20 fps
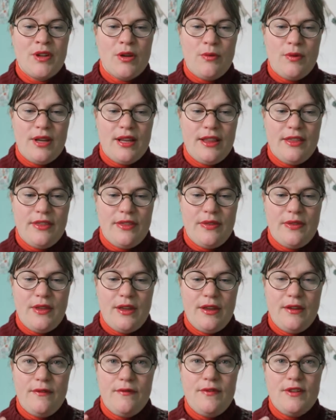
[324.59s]
with
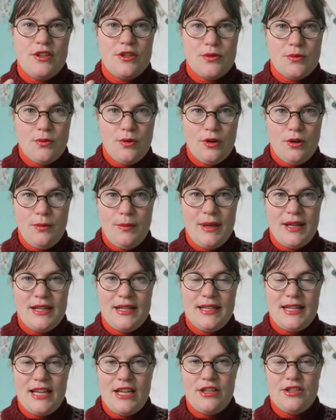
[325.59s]
the visual
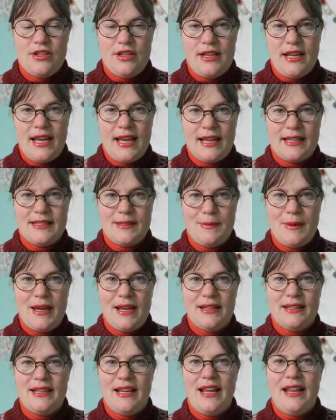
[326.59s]
meditation
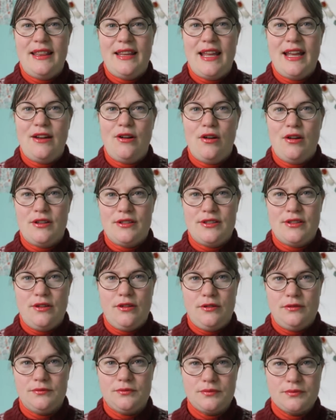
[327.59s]
aspect and then also